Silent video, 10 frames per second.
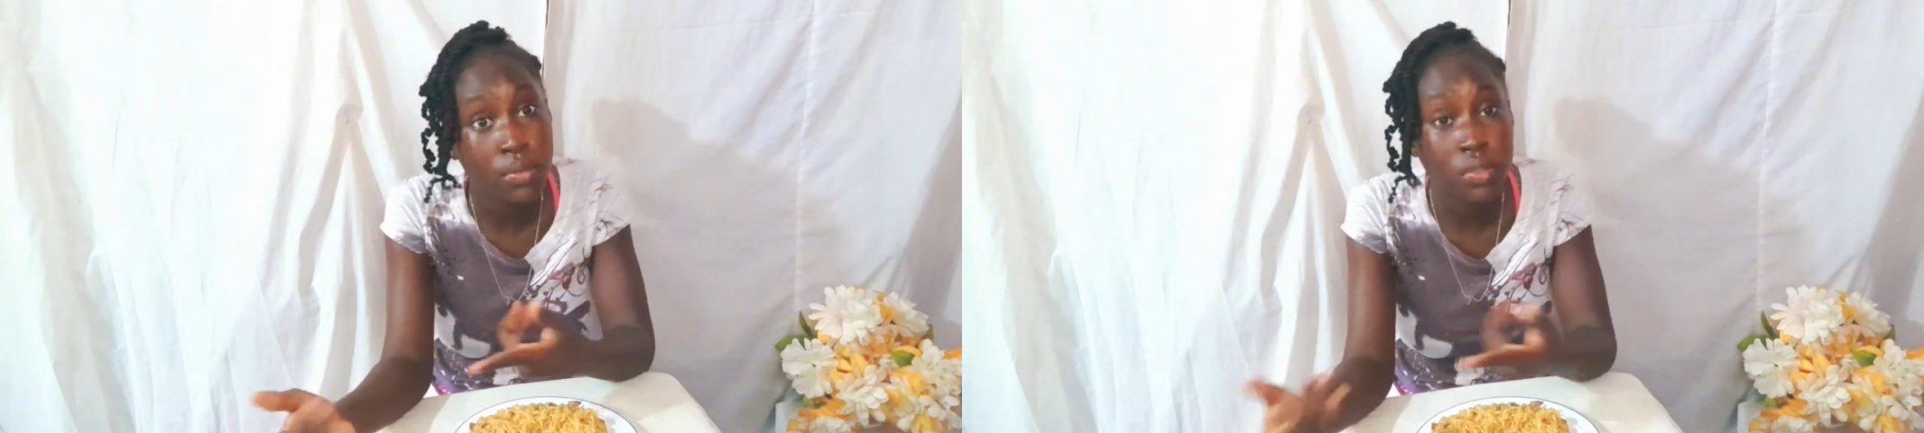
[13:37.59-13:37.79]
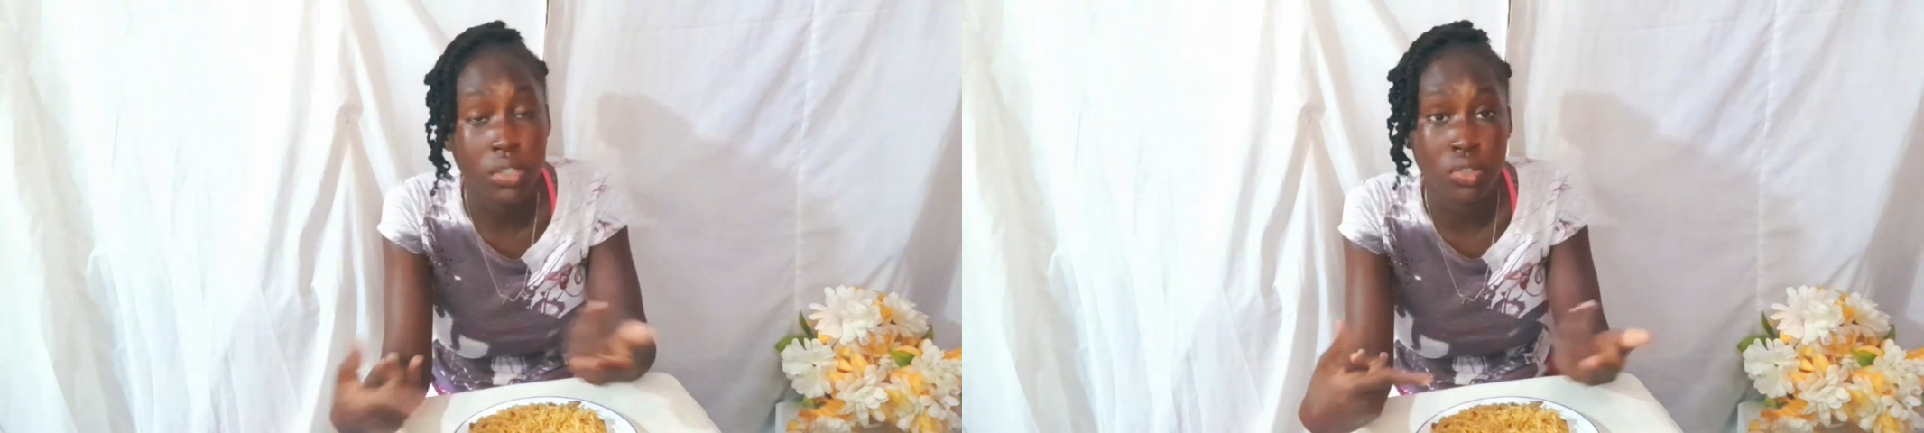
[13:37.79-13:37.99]

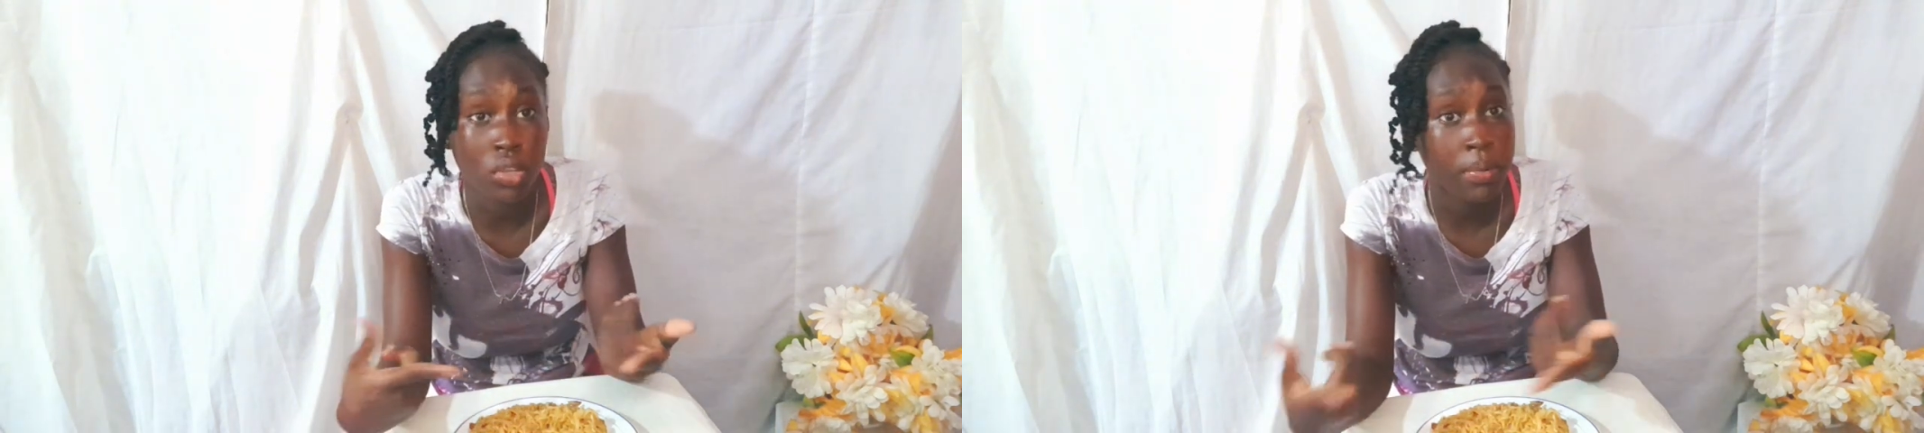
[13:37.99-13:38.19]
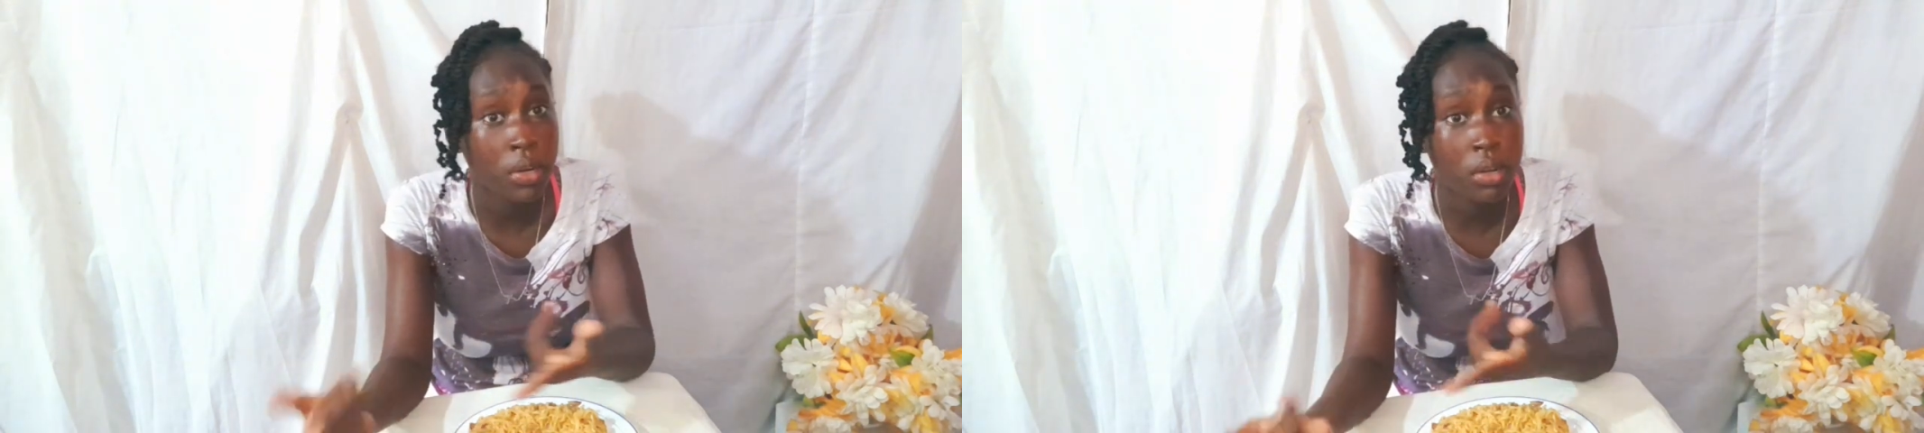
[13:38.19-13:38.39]
you just
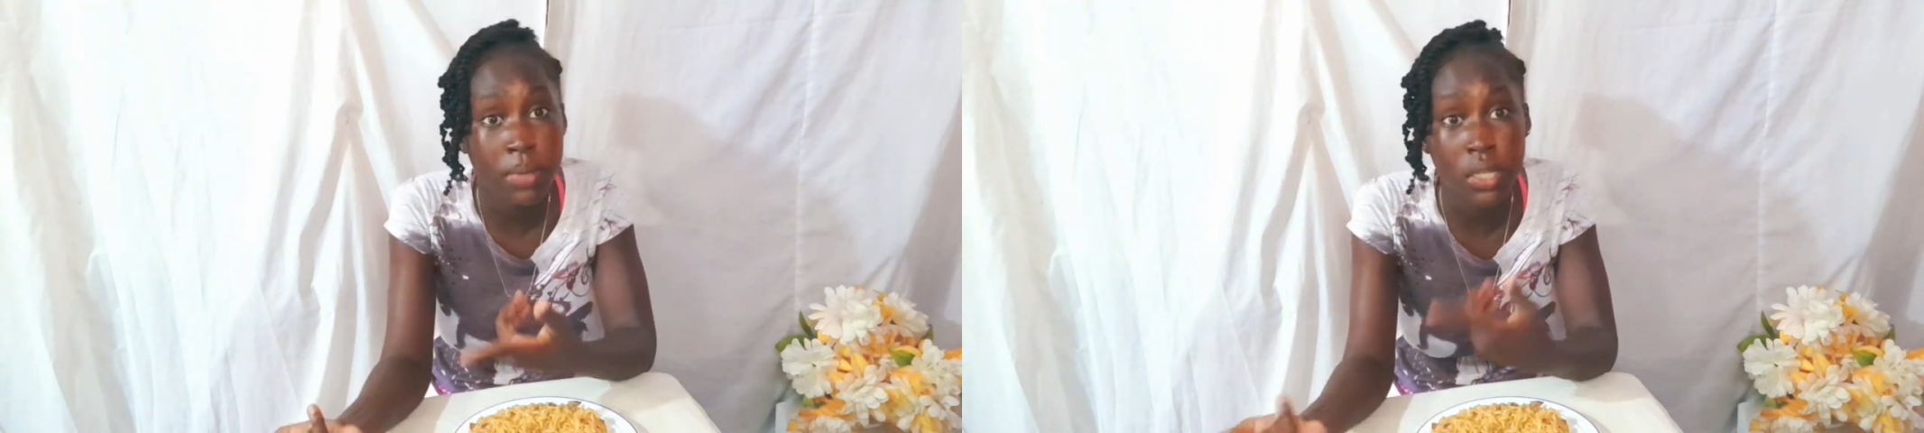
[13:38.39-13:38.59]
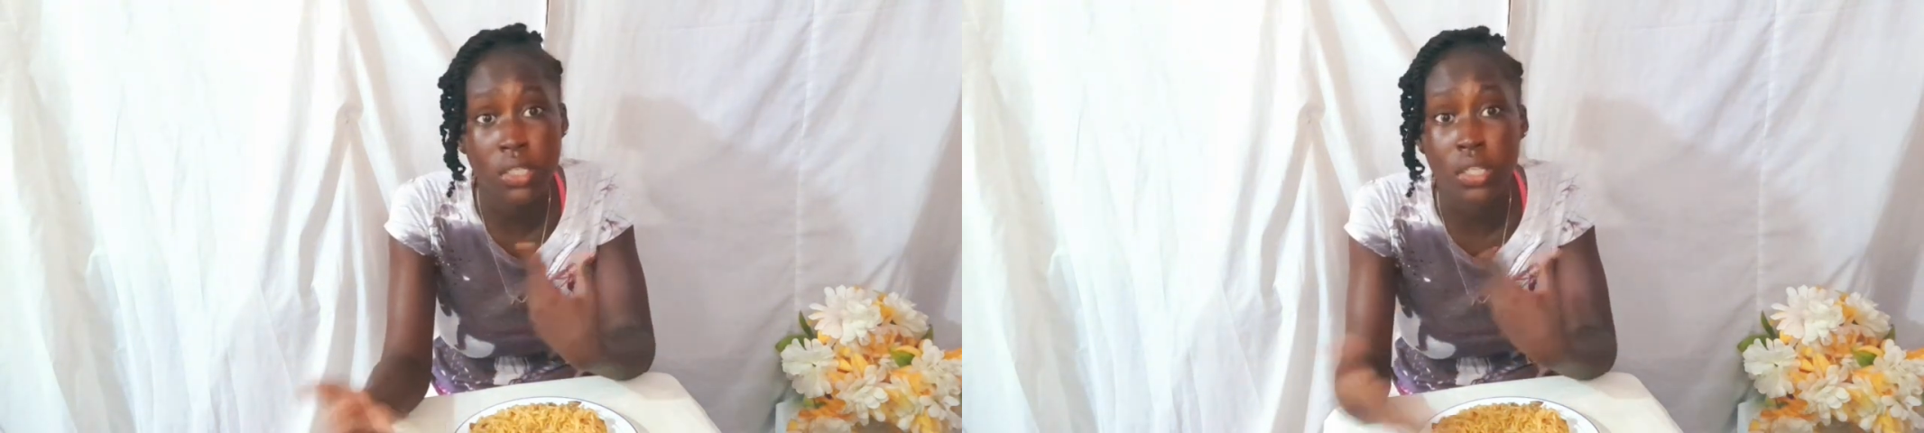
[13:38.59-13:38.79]
drop a
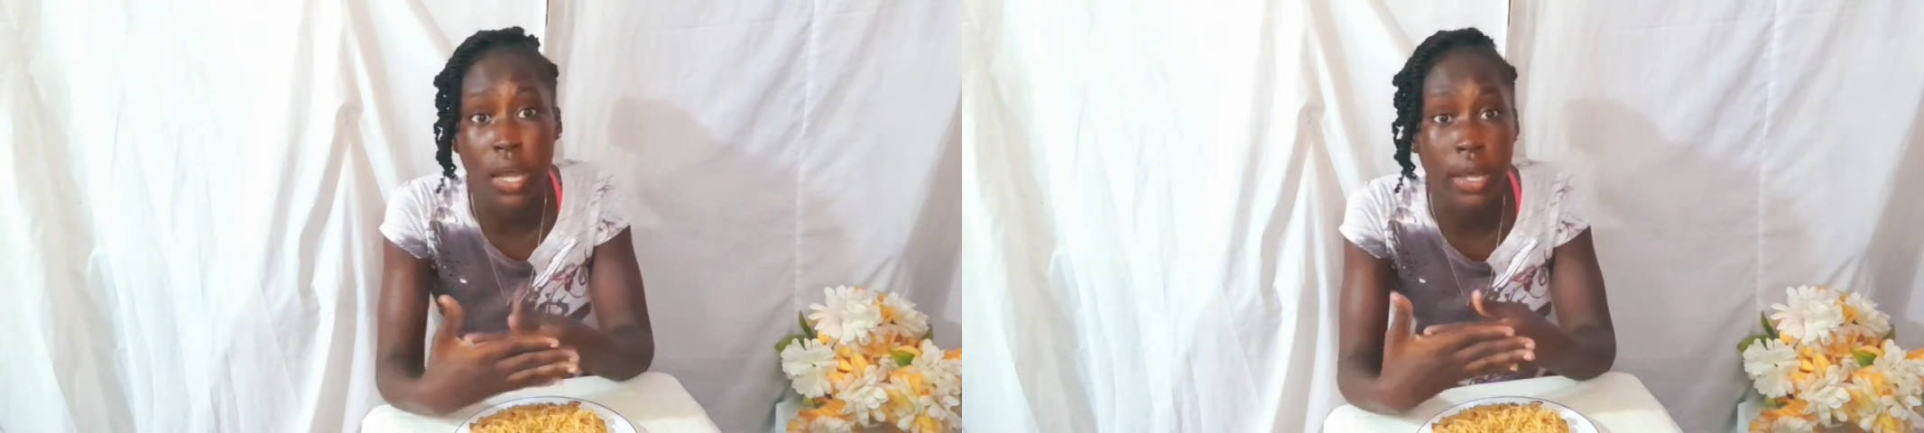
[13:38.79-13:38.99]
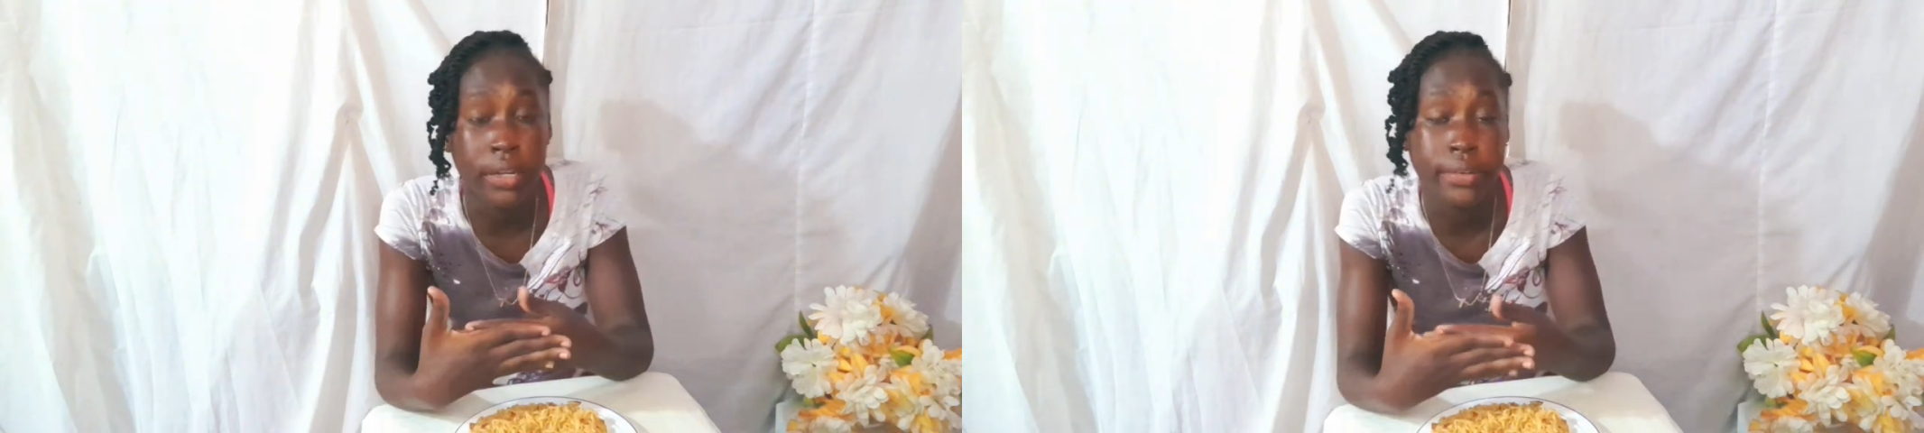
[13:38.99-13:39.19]
comment
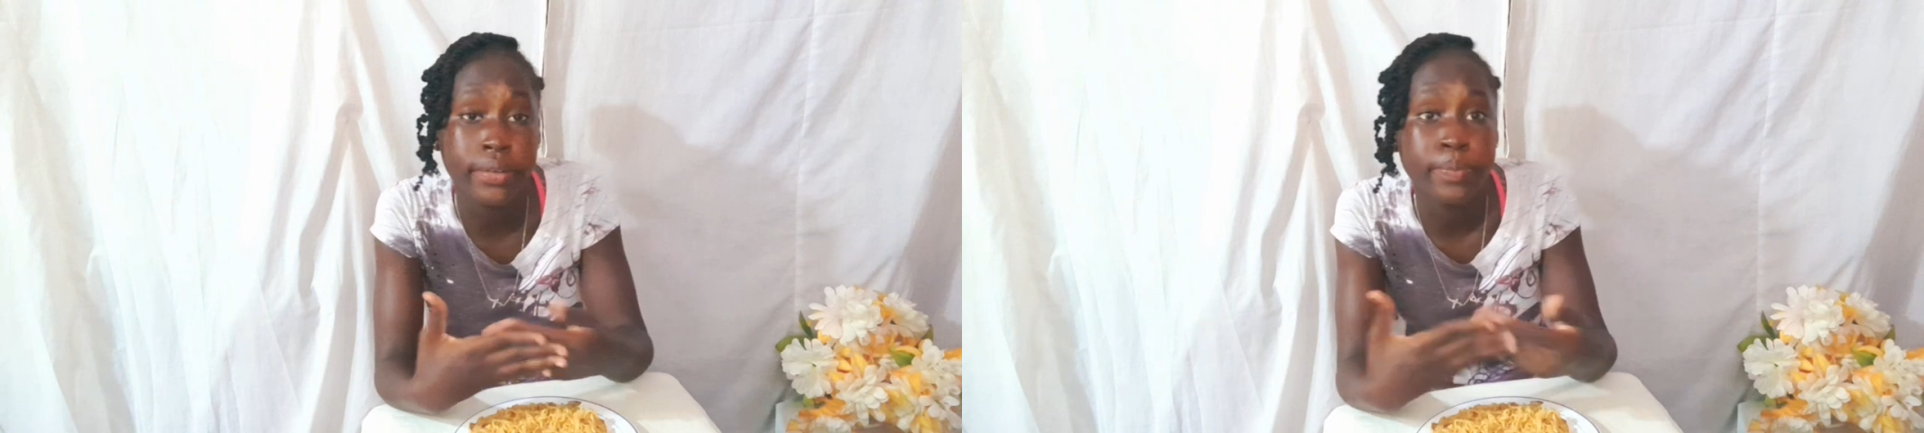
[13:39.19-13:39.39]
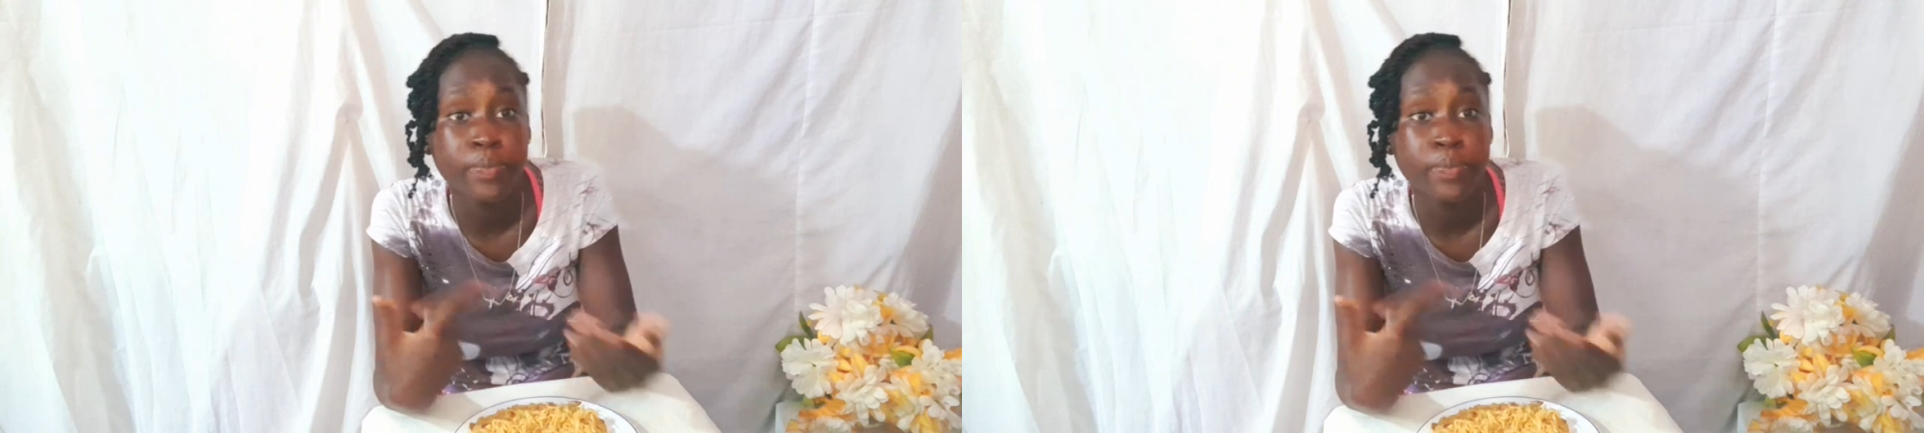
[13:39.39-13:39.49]
and